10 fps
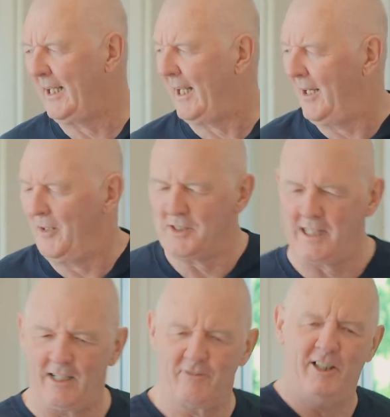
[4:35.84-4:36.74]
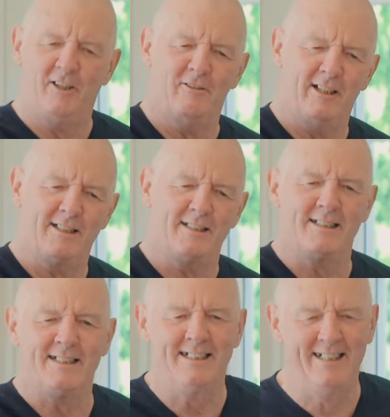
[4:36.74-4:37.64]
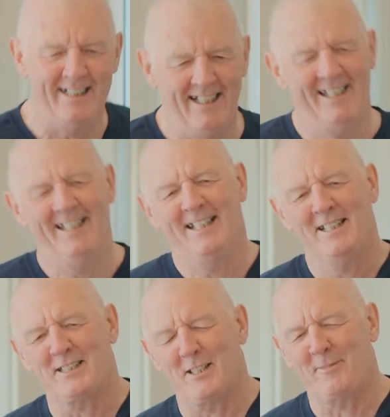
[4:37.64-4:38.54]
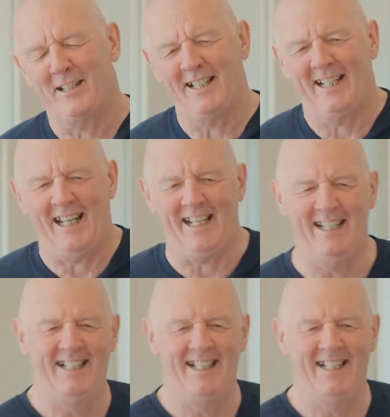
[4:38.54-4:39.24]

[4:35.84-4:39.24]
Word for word: that last salary increase, something like that.